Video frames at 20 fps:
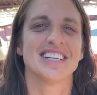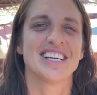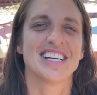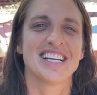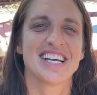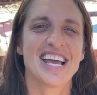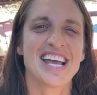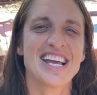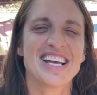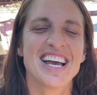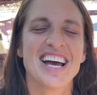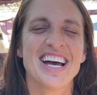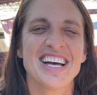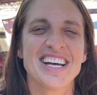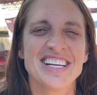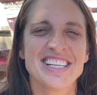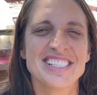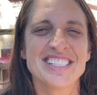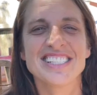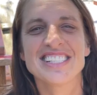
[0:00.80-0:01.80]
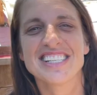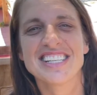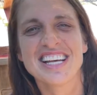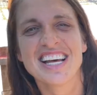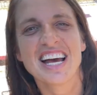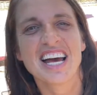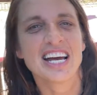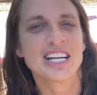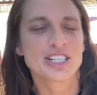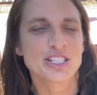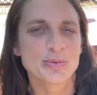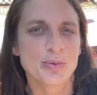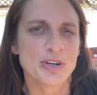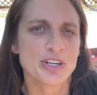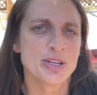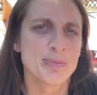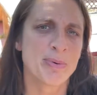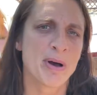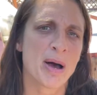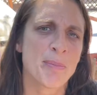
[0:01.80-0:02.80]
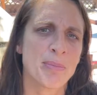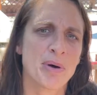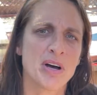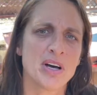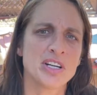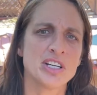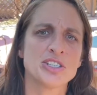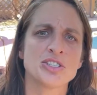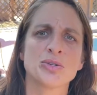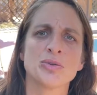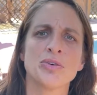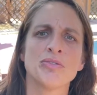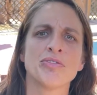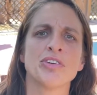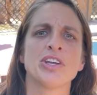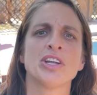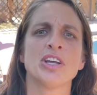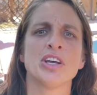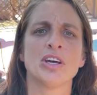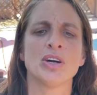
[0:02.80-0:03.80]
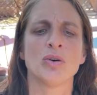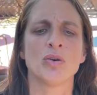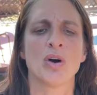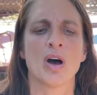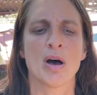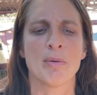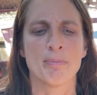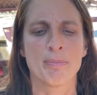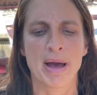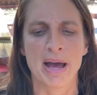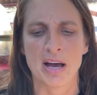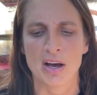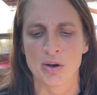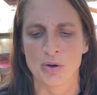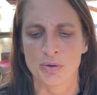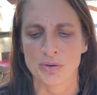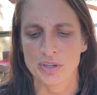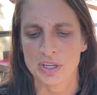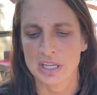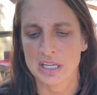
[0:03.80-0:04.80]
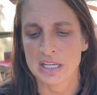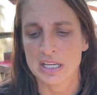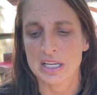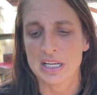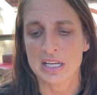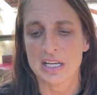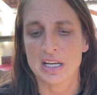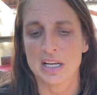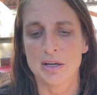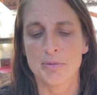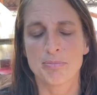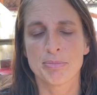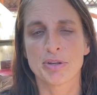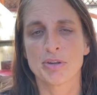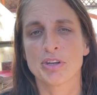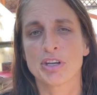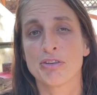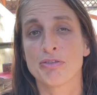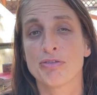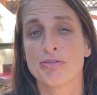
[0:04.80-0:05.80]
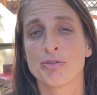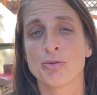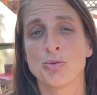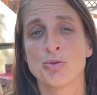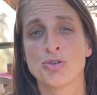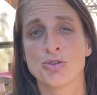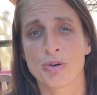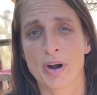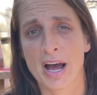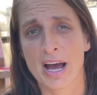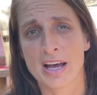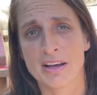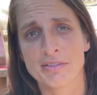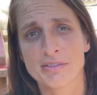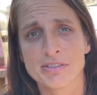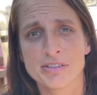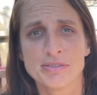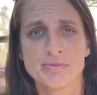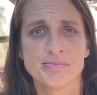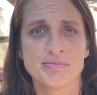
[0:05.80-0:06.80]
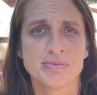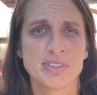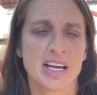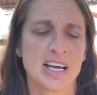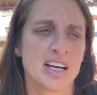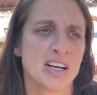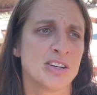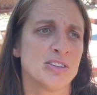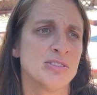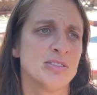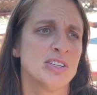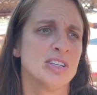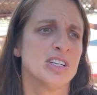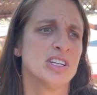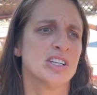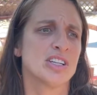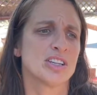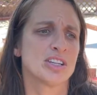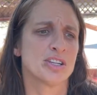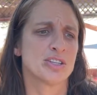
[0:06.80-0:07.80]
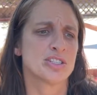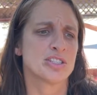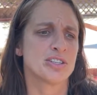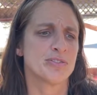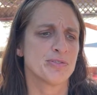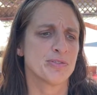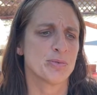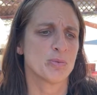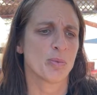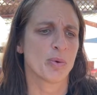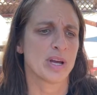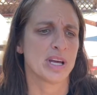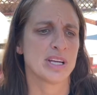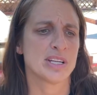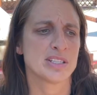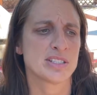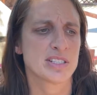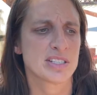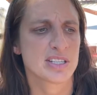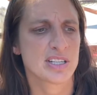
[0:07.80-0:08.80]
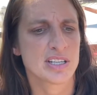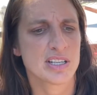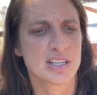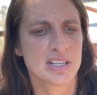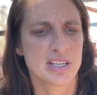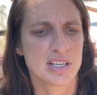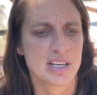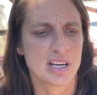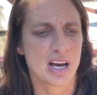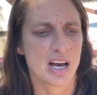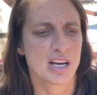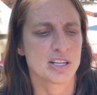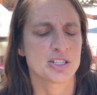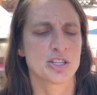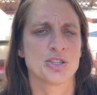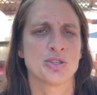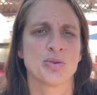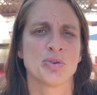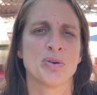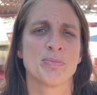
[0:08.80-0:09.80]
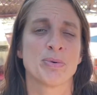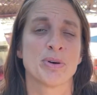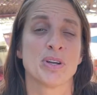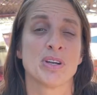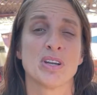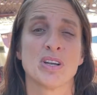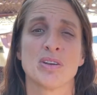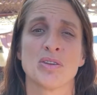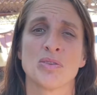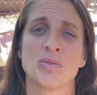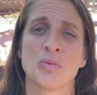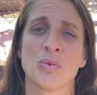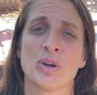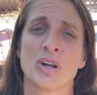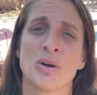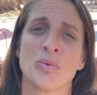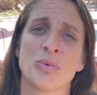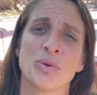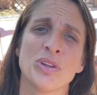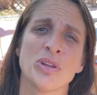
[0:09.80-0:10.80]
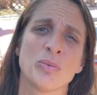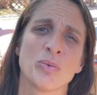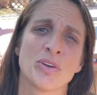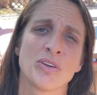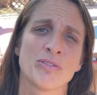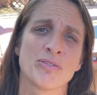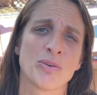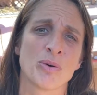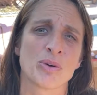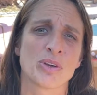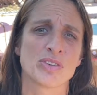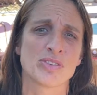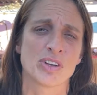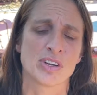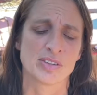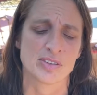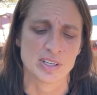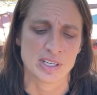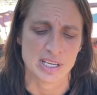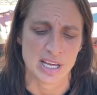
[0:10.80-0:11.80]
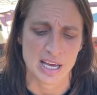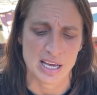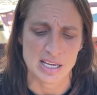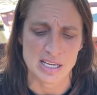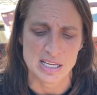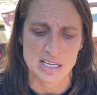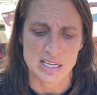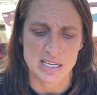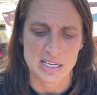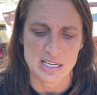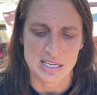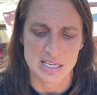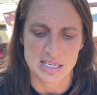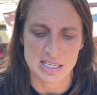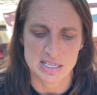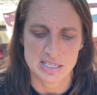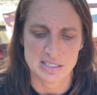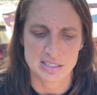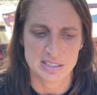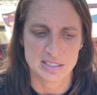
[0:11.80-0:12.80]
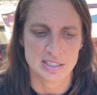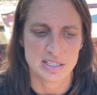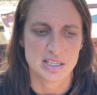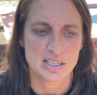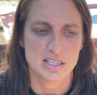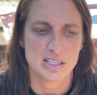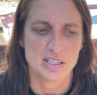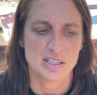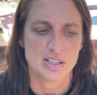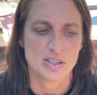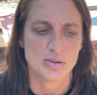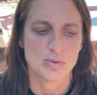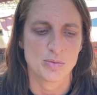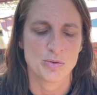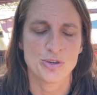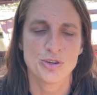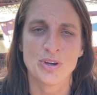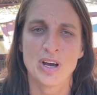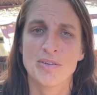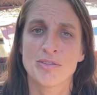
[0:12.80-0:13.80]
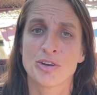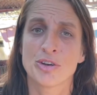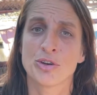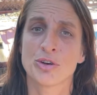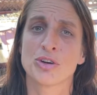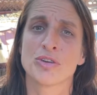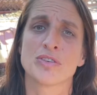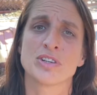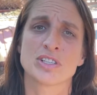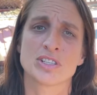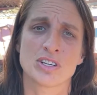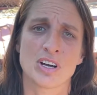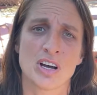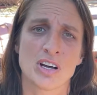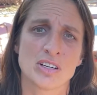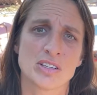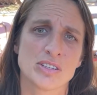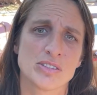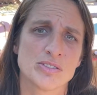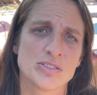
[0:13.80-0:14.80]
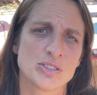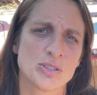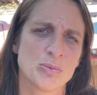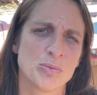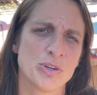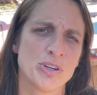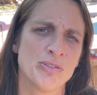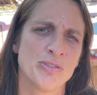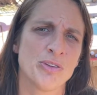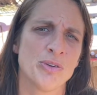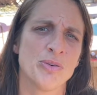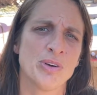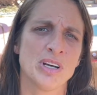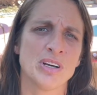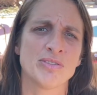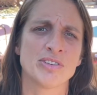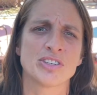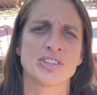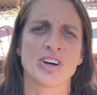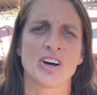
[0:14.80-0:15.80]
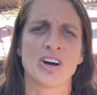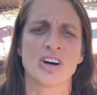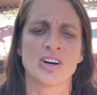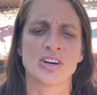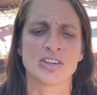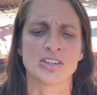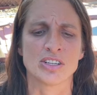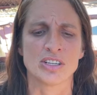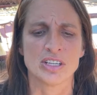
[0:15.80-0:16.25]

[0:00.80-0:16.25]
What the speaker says: Hey guys, I just wanted to pop on and do a video about building food drive. Now, there's different ways to do it, but what I really want to focus on today is when you have a nervous dog. So what if you have a dog